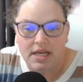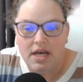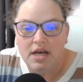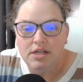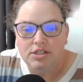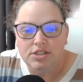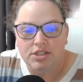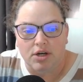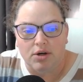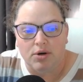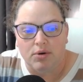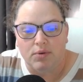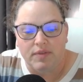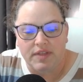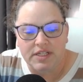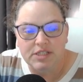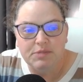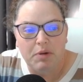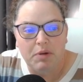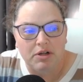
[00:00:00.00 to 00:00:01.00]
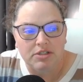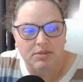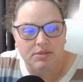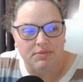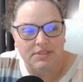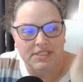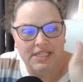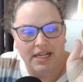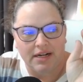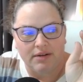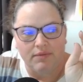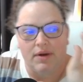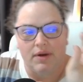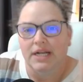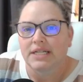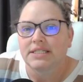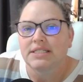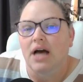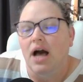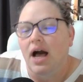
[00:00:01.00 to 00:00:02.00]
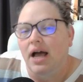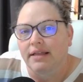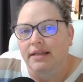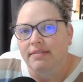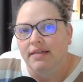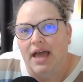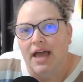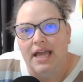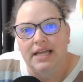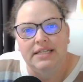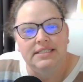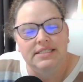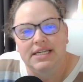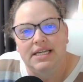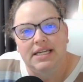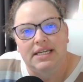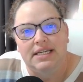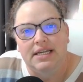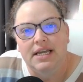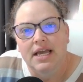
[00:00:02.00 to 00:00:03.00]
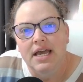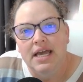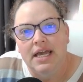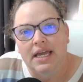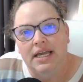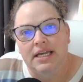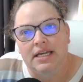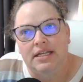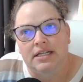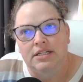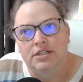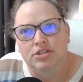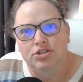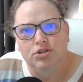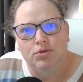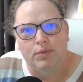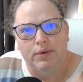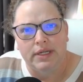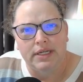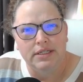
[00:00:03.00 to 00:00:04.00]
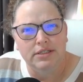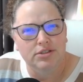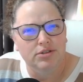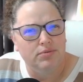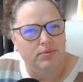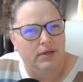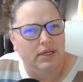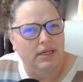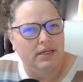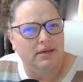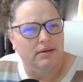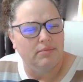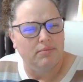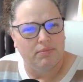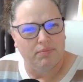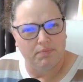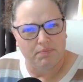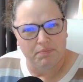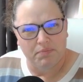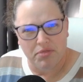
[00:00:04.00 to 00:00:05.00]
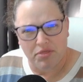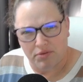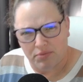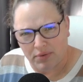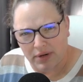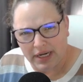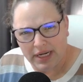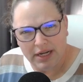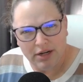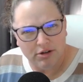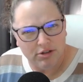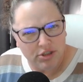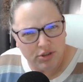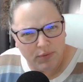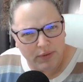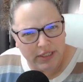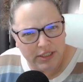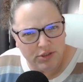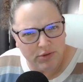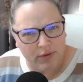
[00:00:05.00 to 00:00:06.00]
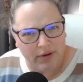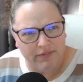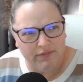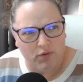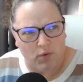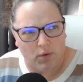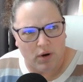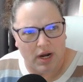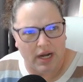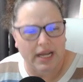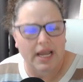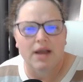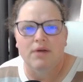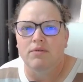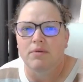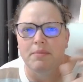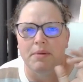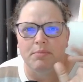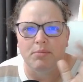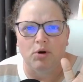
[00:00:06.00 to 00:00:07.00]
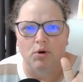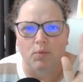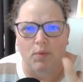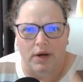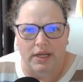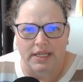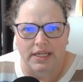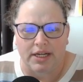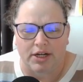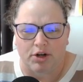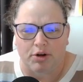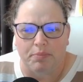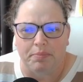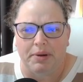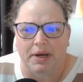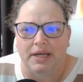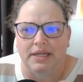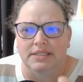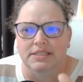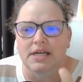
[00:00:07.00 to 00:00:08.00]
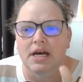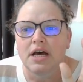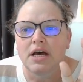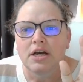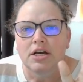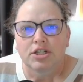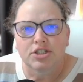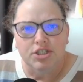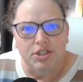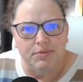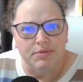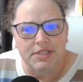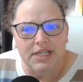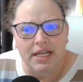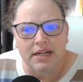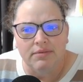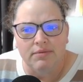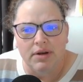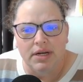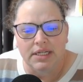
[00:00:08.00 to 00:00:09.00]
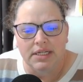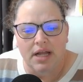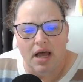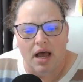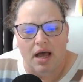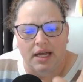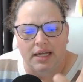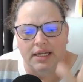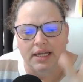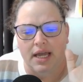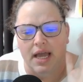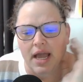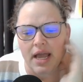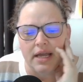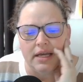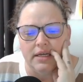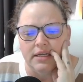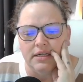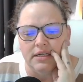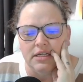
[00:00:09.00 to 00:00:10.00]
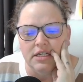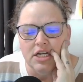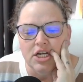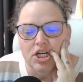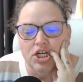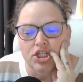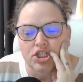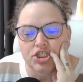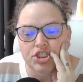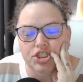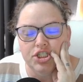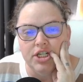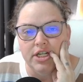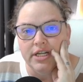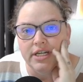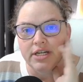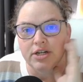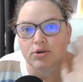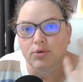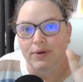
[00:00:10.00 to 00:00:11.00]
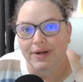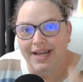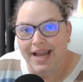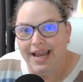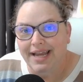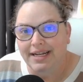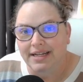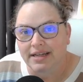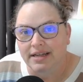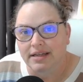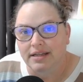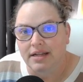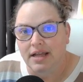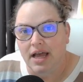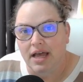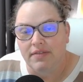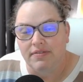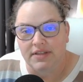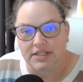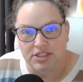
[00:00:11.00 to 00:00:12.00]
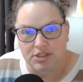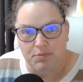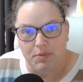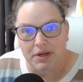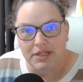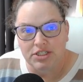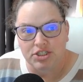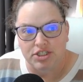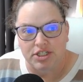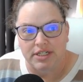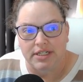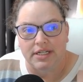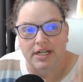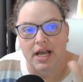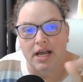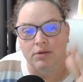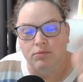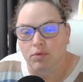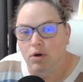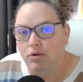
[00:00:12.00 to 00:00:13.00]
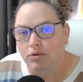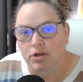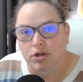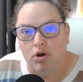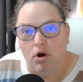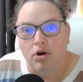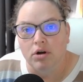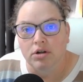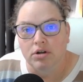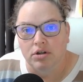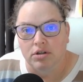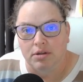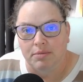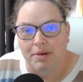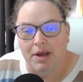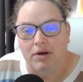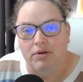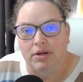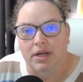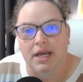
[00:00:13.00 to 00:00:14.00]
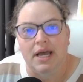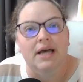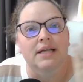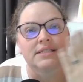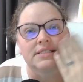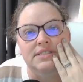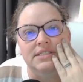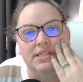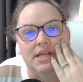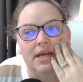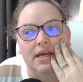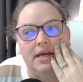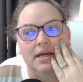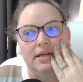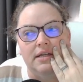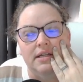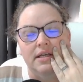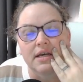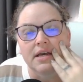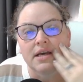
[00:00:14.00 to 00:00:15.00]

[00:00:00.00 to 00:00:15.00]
So this person was getting ready to hike the AT in 2023 or 2024. I can't remember what year, but she was getting ready to hike and she created this spreadsheet and wrote an article about it and said,